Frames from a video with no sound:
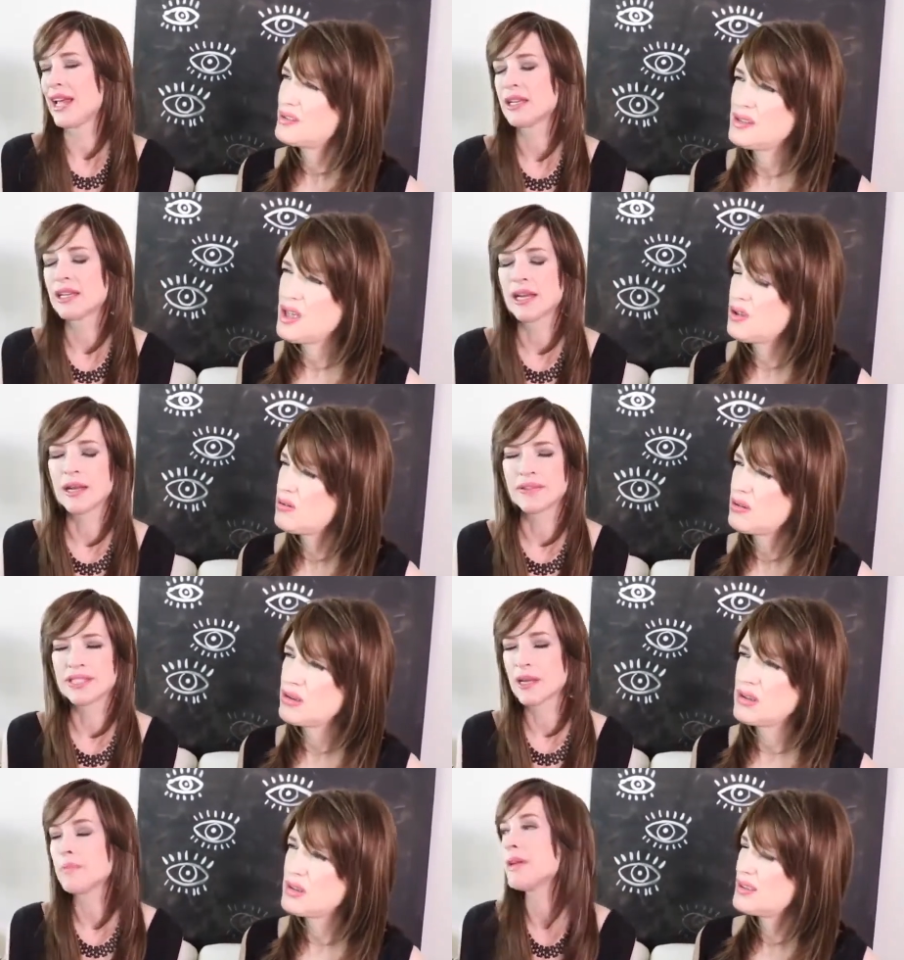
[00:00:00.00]
Speaker 1: And
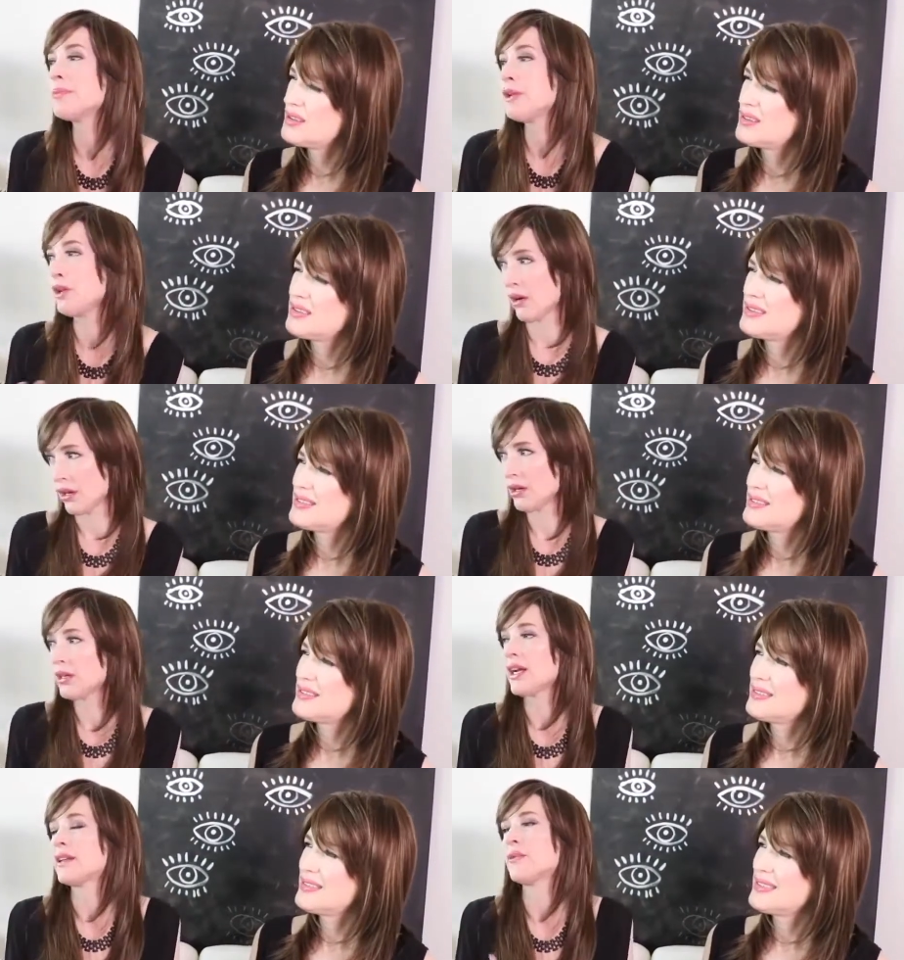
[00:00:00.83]
uh, some people
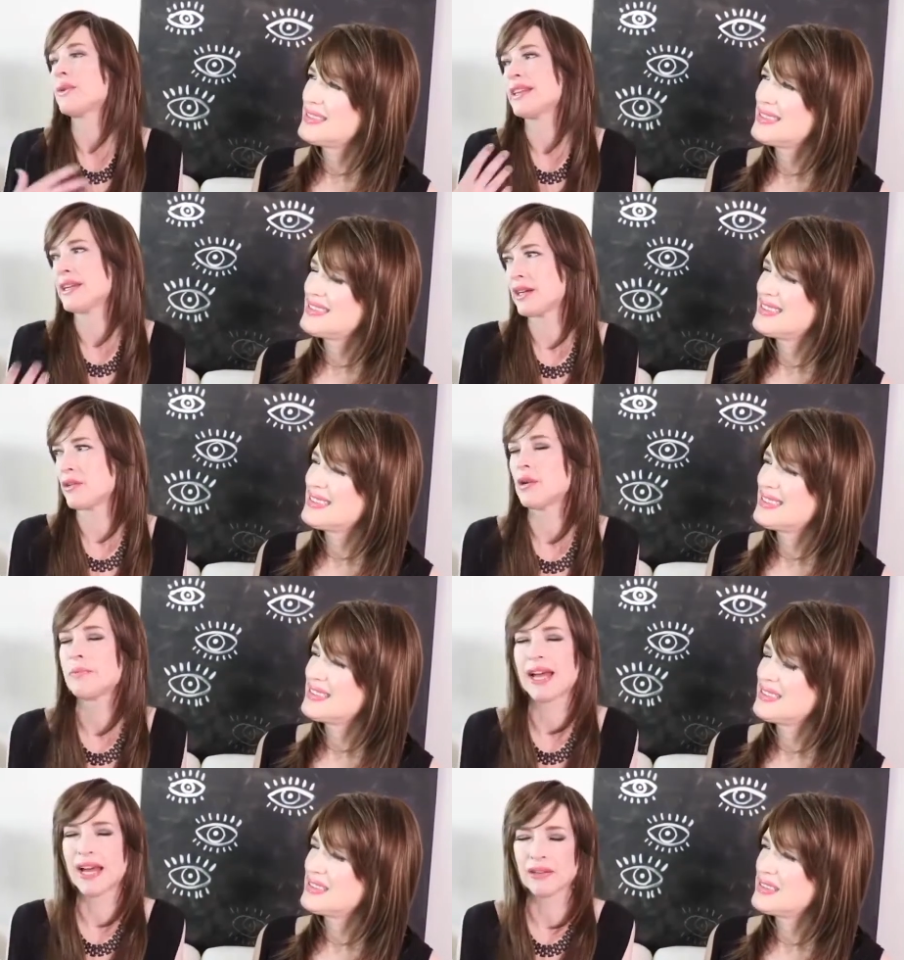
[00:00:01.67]
are, and the way they
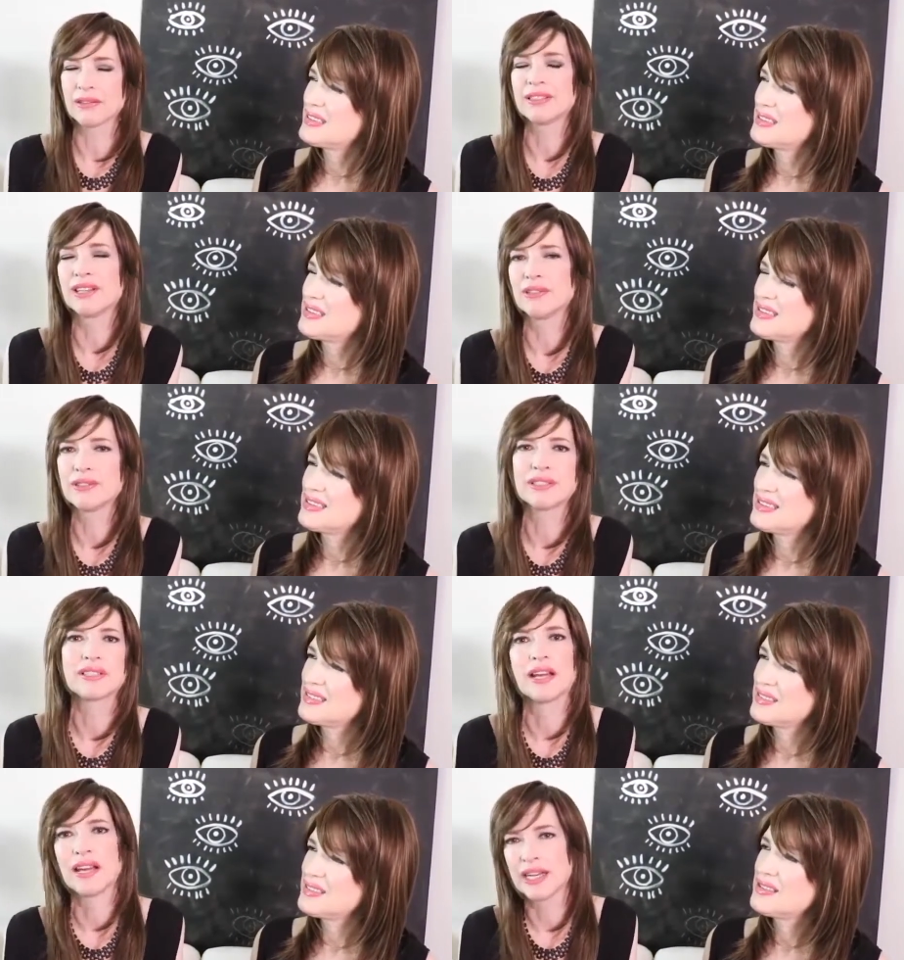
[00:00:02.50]
go about
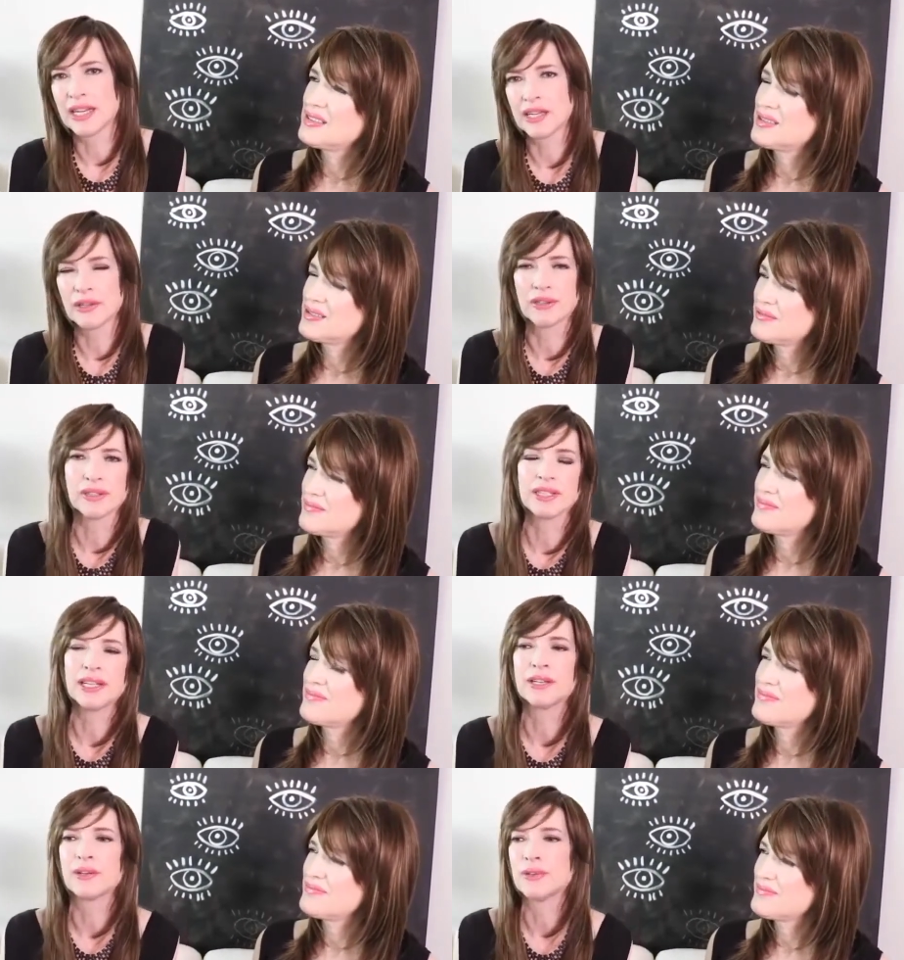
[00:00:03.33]
ghost hunting
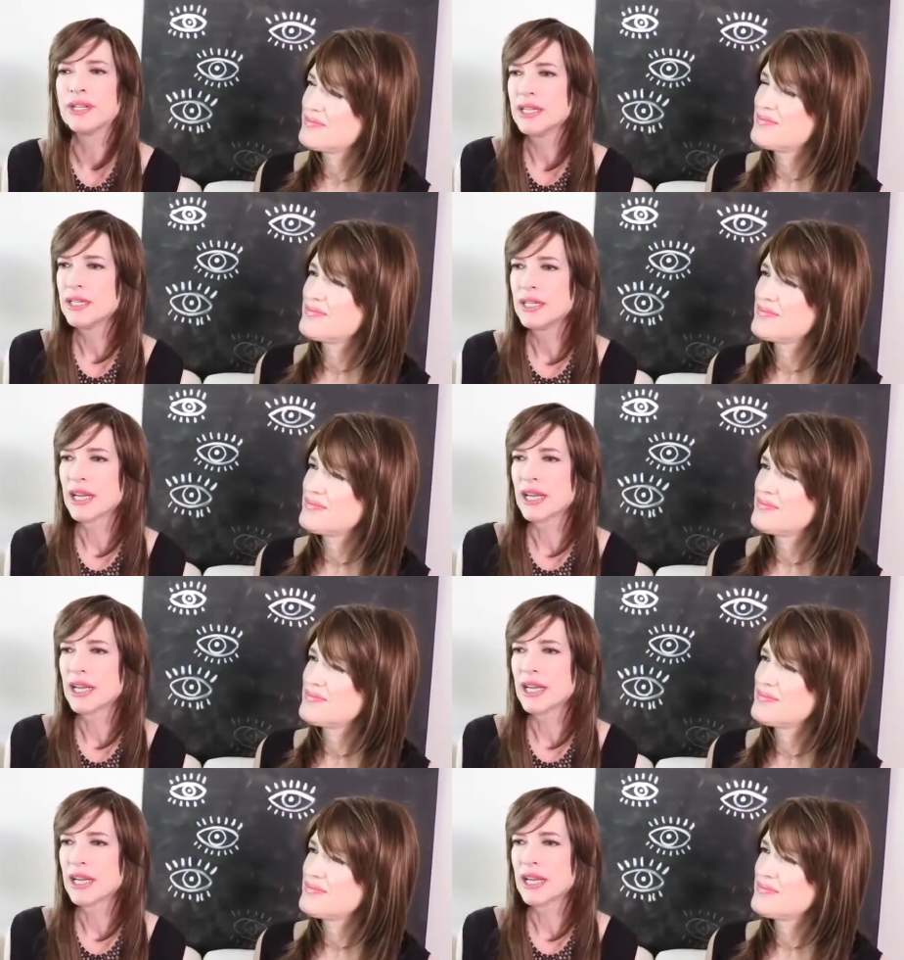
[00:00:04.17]
or, you know,